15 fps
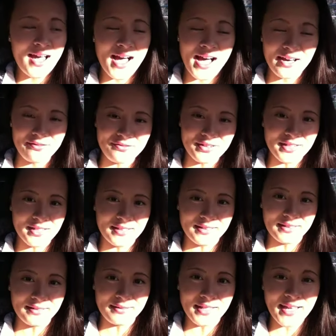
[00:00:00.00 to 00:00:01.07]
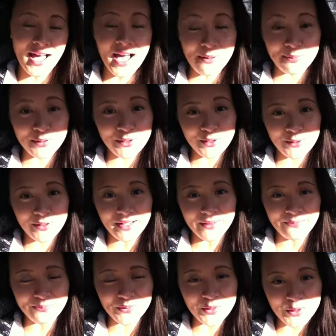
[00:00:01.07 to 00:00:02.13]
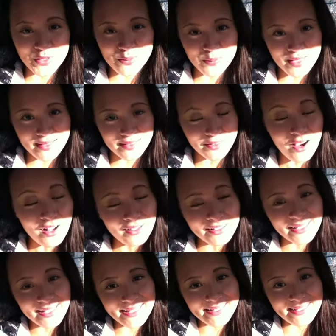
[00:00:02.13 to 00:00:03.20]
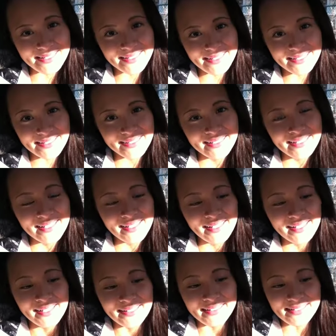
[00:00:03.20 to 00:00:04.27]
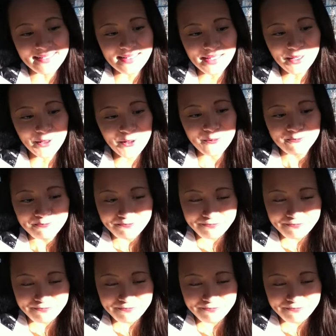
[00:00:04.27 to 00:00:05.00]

have a happier Christmas and holidays this year.